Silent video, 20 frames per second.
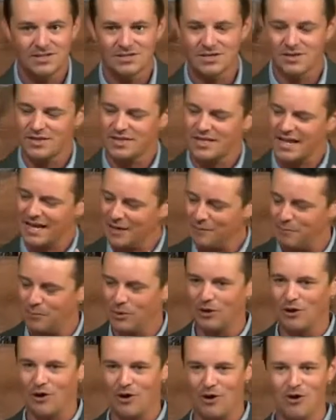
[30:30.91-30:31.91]
so that they could
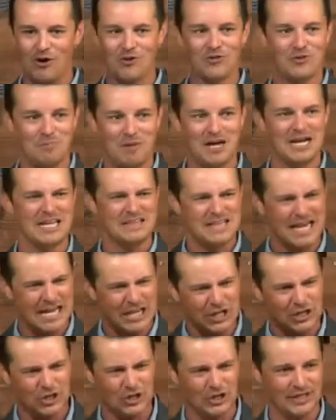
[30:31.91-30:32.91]
put all the money they
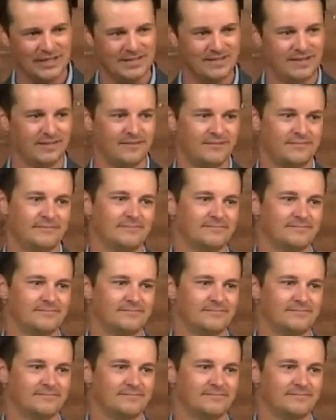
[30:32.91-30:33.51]
could